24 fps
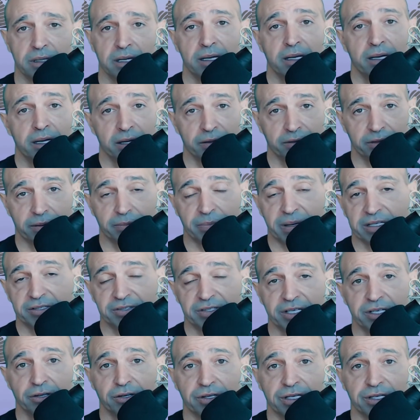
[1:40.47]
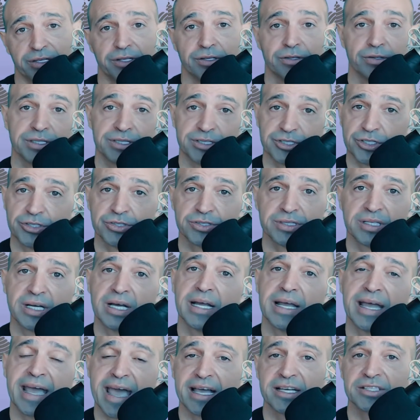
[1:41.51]
the best thing you can do is just
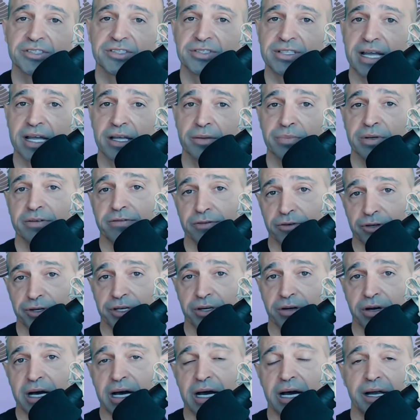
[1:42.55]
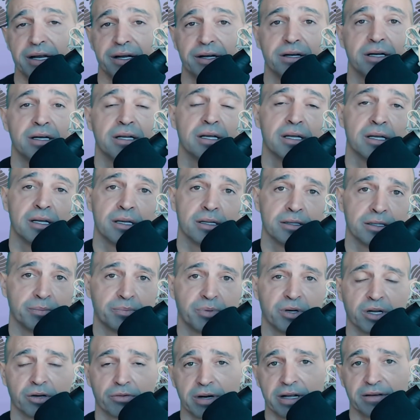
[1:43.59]
ask that before you hire the
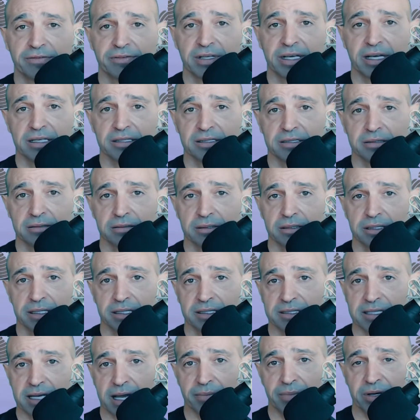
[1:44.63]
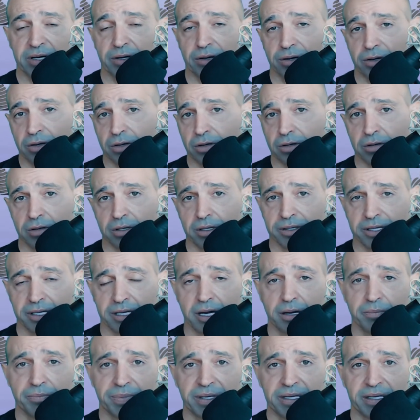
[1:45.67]
polygraph test examiner or the
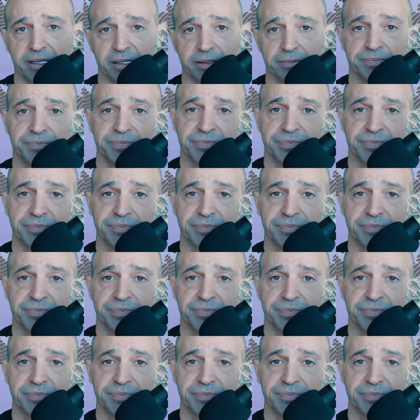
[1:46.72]
company.